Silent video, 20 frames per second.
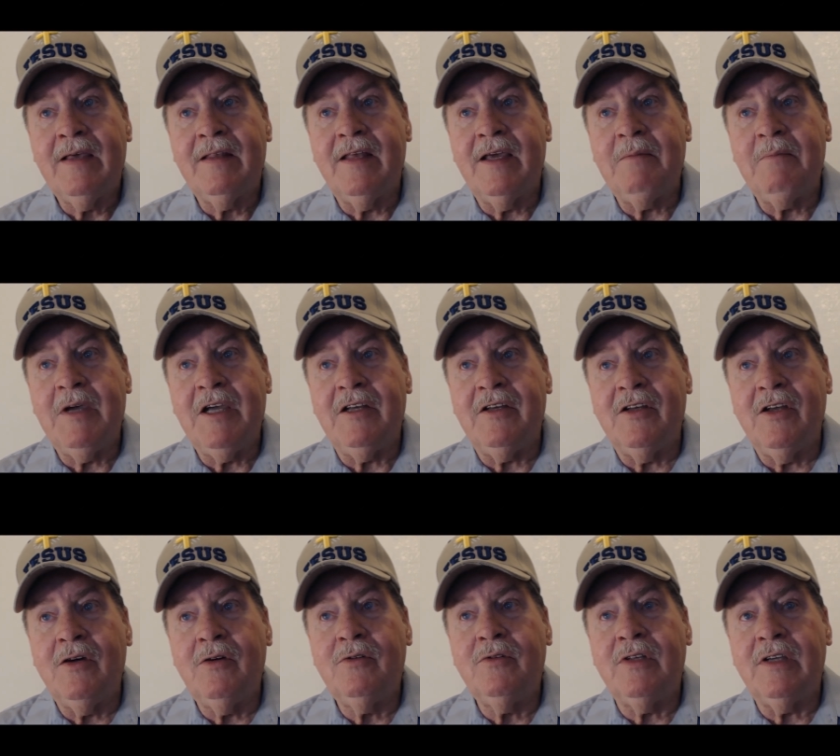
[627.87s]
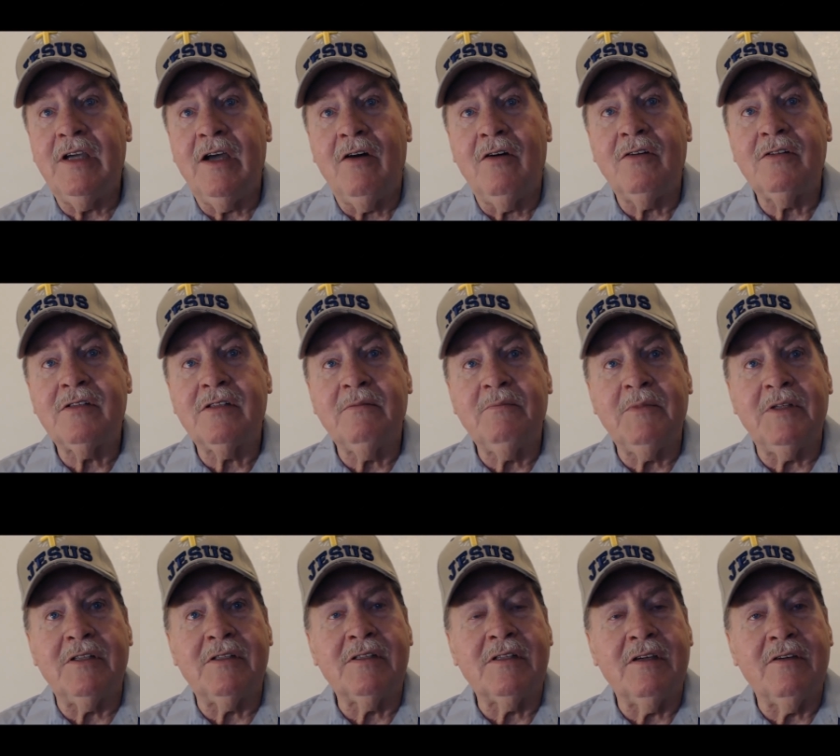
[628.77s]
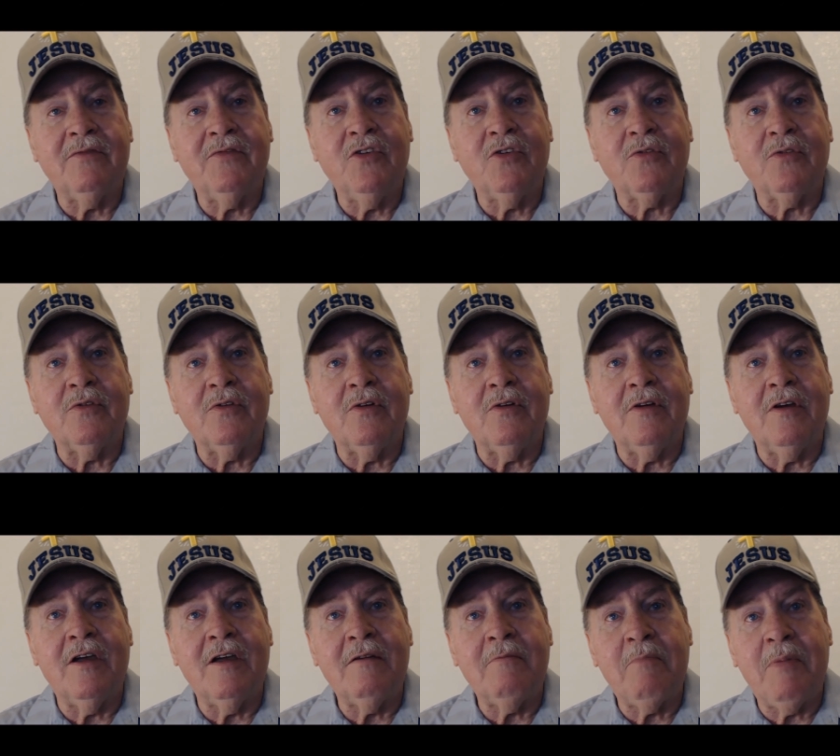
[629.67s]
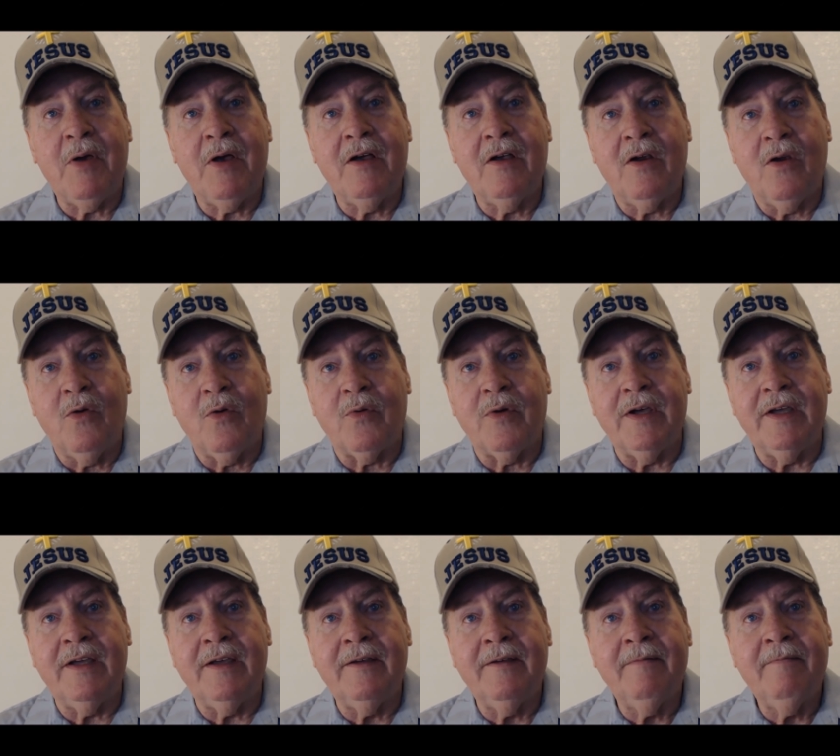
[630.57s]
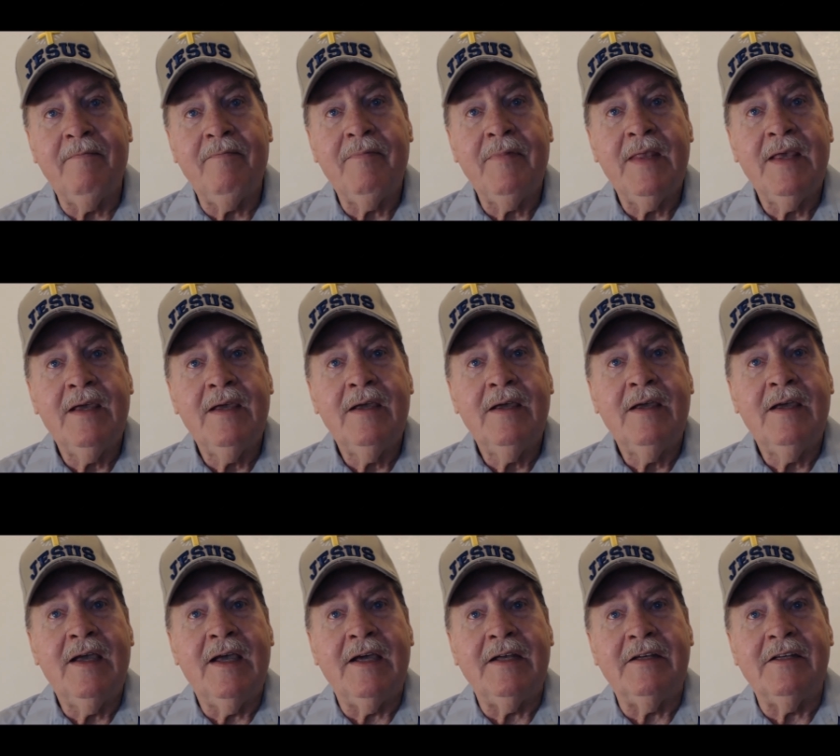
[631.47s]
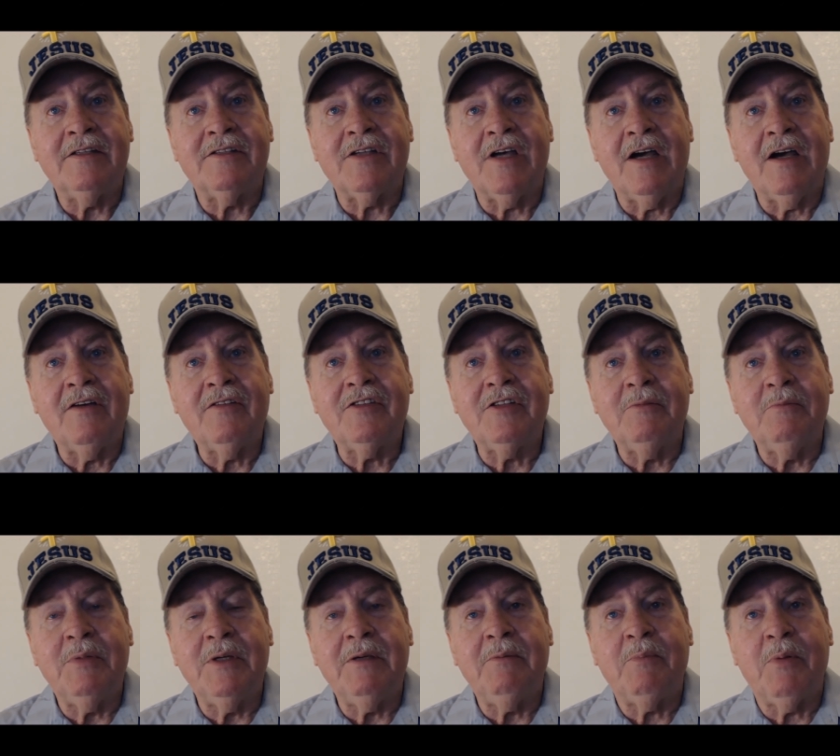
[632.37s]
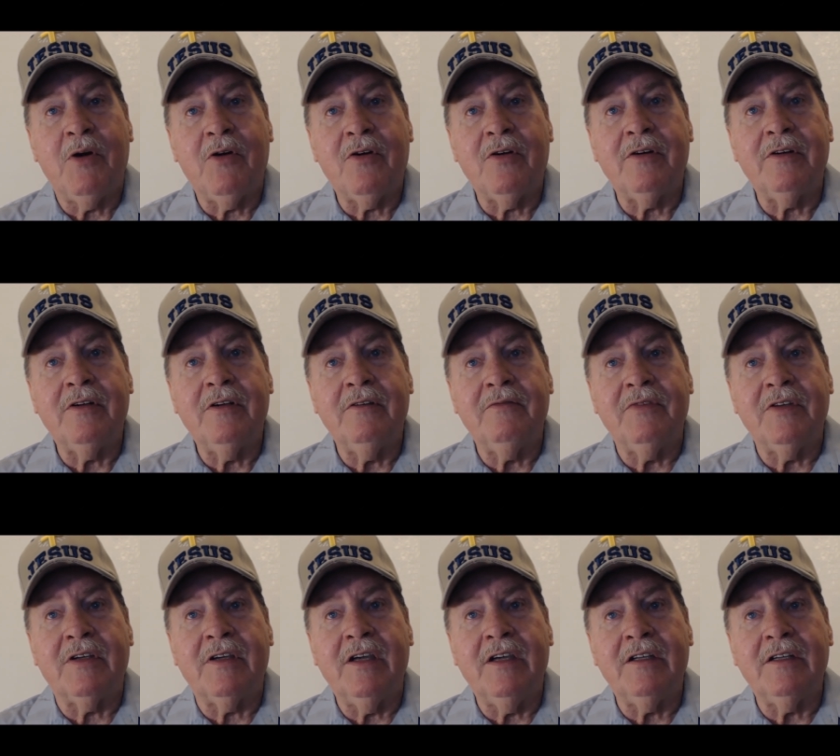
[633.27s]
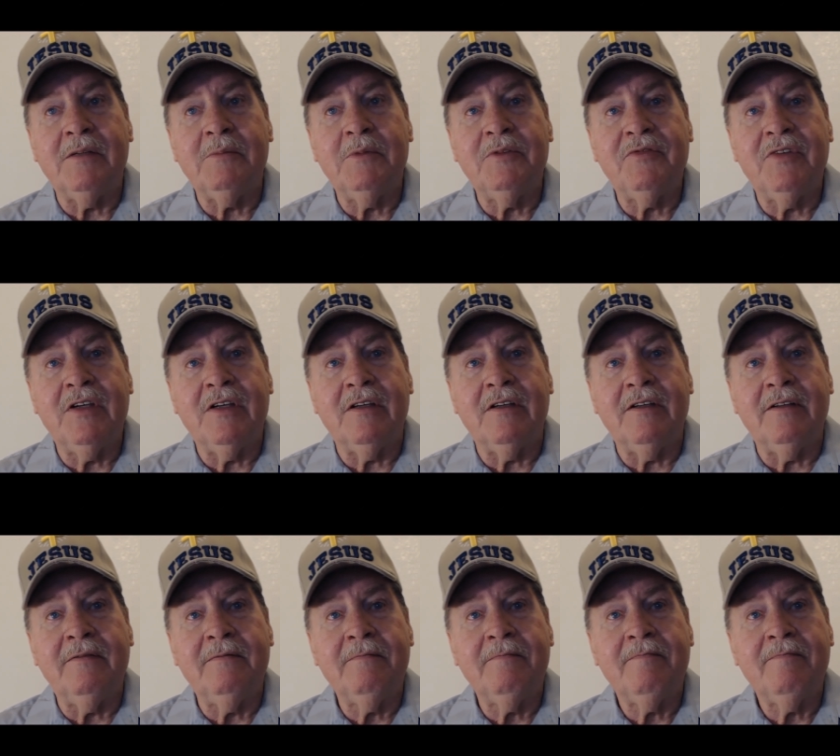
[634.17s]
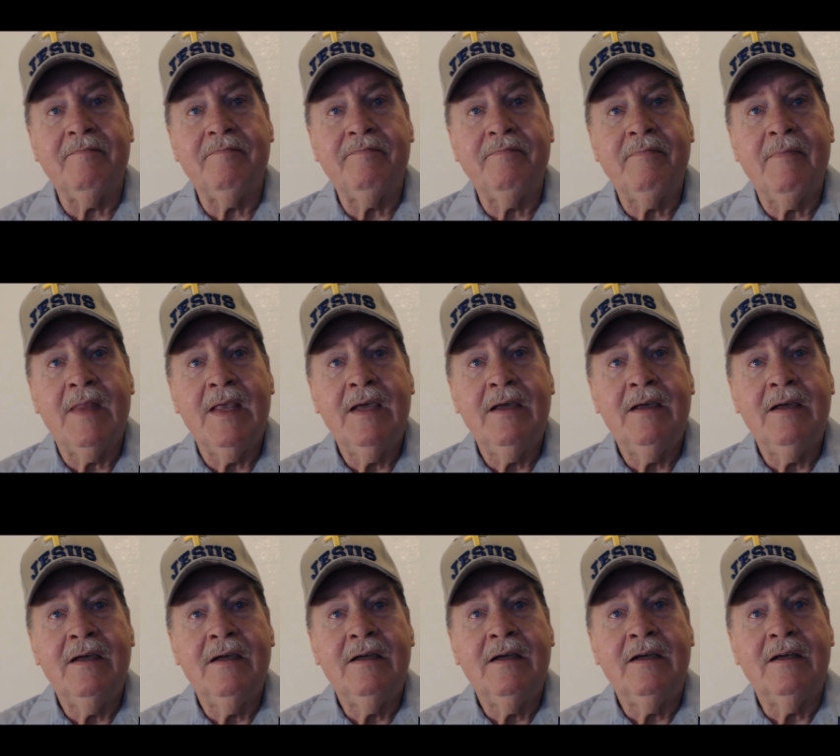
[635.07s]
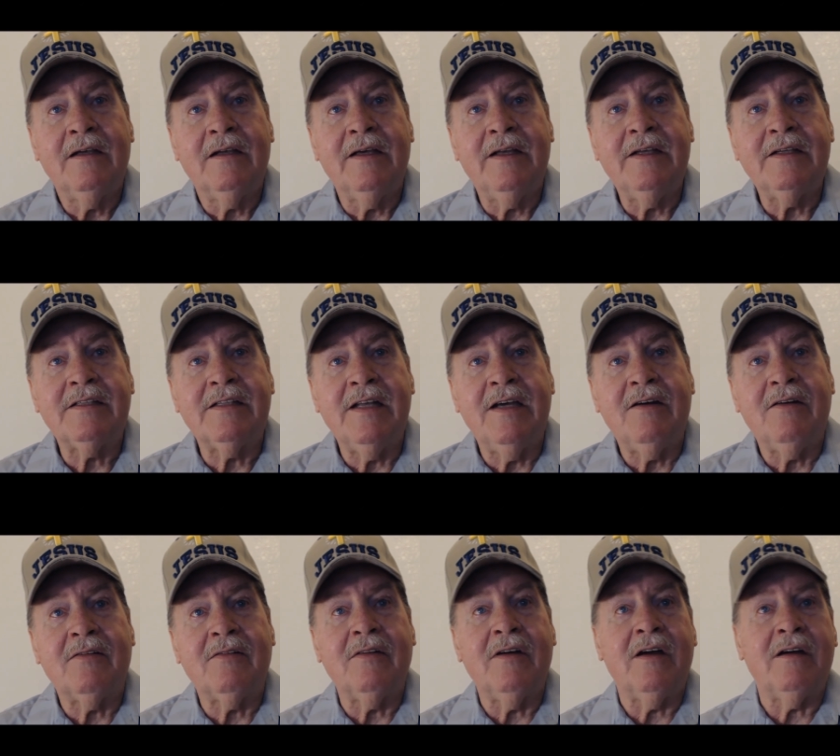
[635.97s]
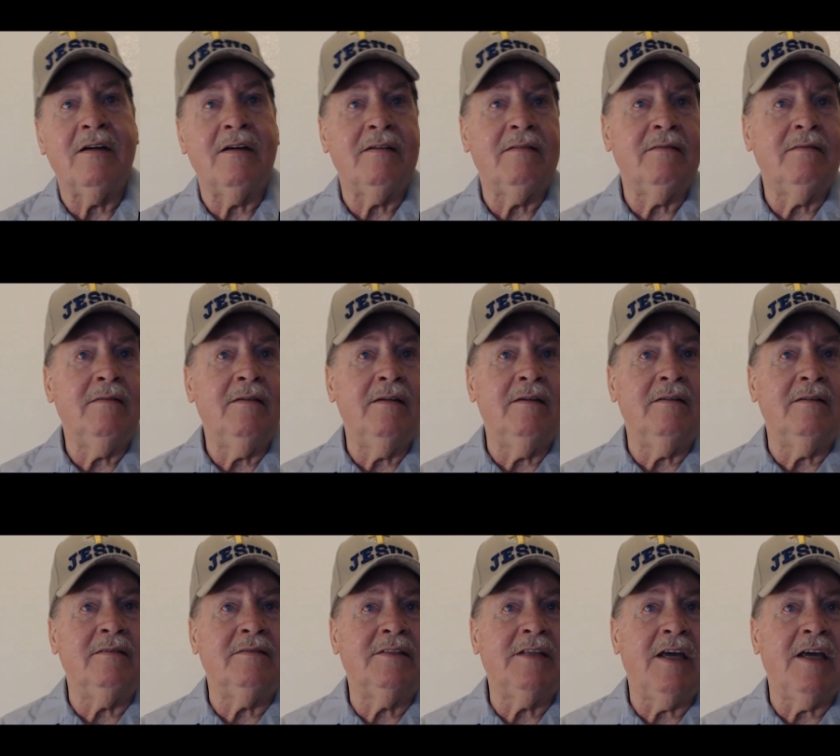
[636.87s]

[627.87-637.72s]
they may know the awesomeness of your uh, glory and desire to be part of the kingdom of God. Let us now uh,